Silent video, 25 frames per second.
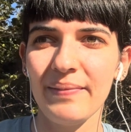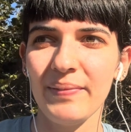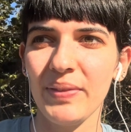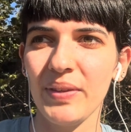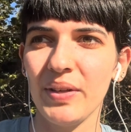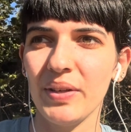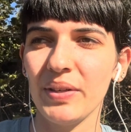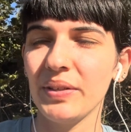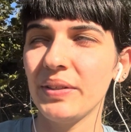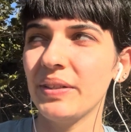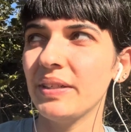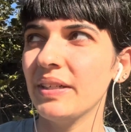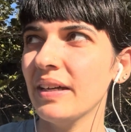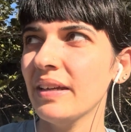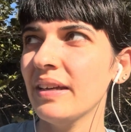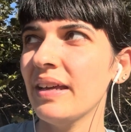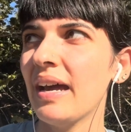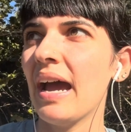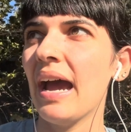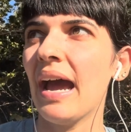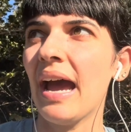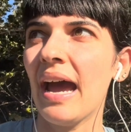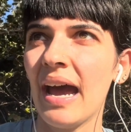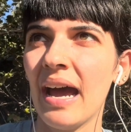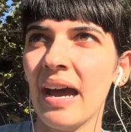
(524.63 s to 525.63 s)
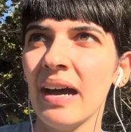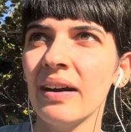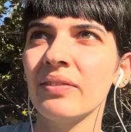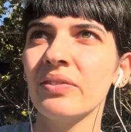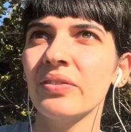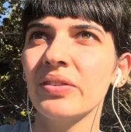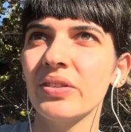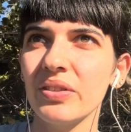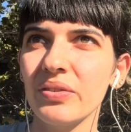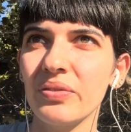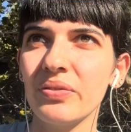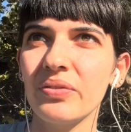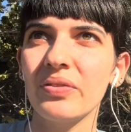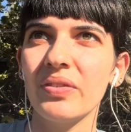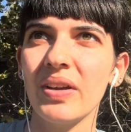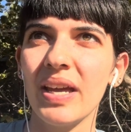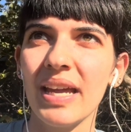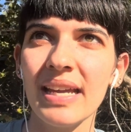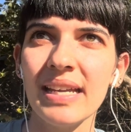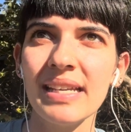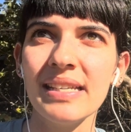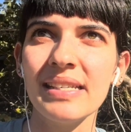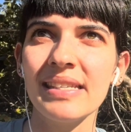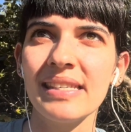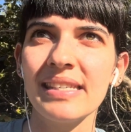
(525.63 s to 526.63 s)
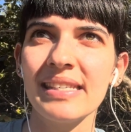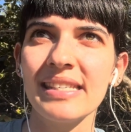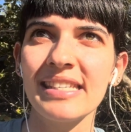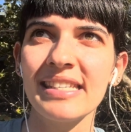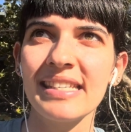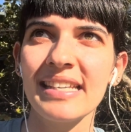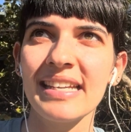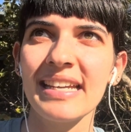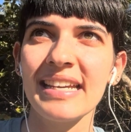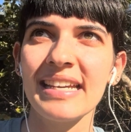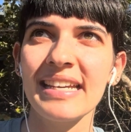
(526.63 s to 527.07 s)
you're gonna have to face